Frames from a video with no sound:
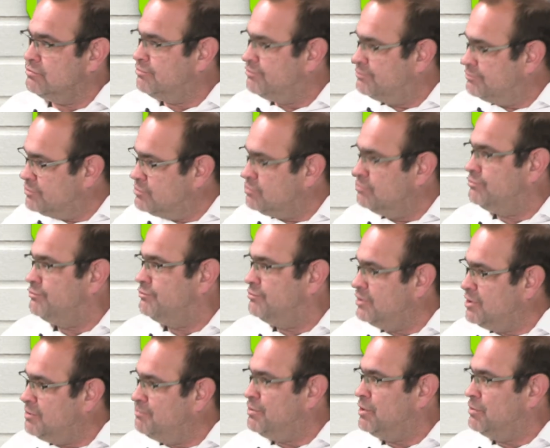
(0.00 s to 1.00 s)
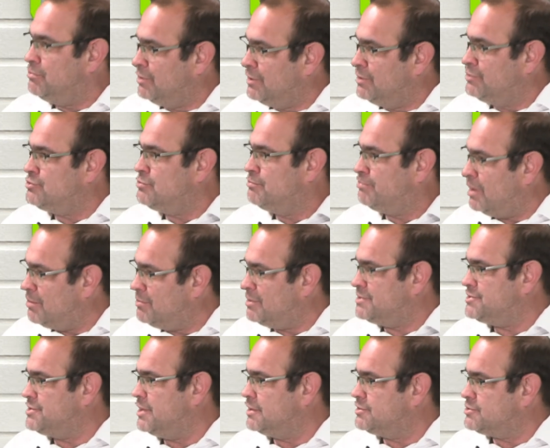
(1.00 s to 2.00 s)
feed people into public
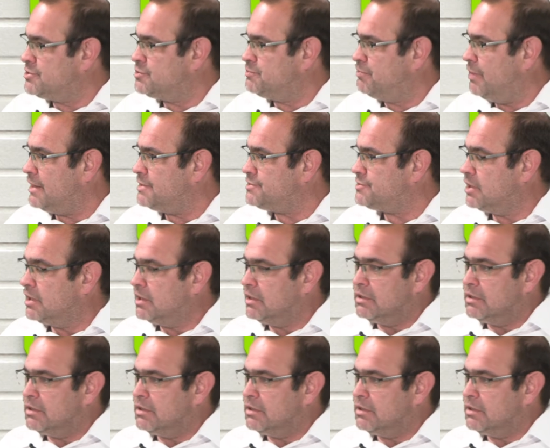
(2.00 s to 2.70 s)
sector space.